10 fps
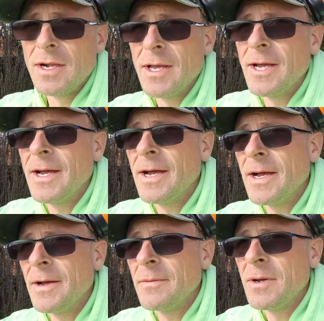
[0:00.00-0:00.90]

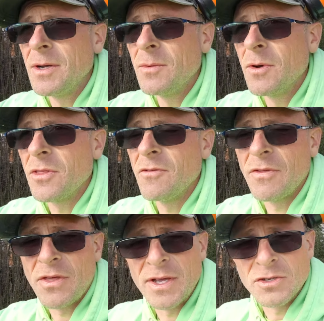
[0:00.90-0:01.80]
What the other
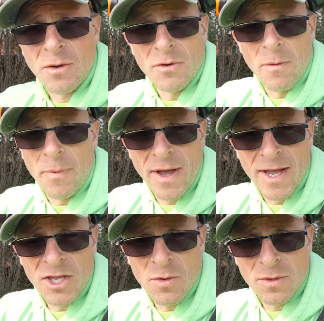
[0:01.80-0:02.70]
things, not
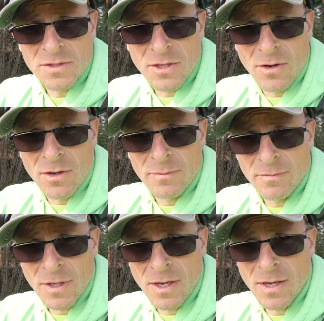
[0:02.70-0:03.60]
paying you on time.
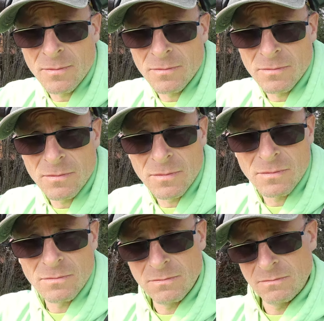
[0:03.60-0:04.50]

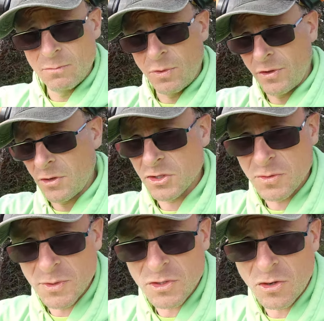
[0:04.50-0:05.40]
One of the
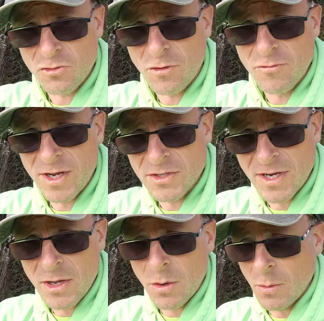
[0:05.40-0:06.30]
customers I dropped
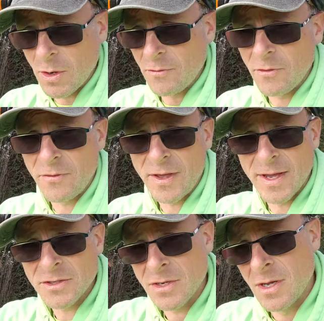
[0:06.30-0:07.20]
recently, or I worked for
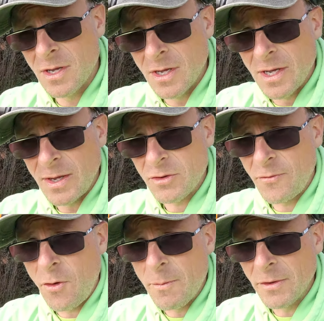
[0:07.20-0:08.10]
years, it was
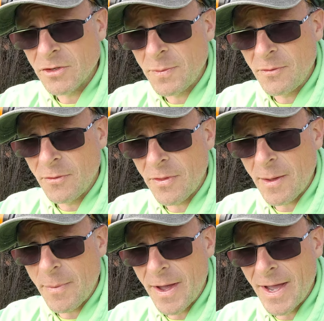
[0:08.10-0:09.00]
4 months before they
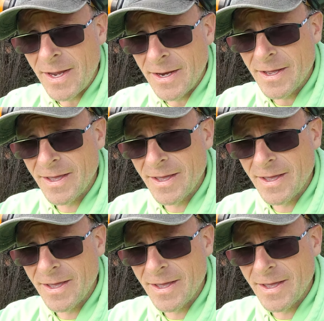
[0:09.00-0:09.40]
paid.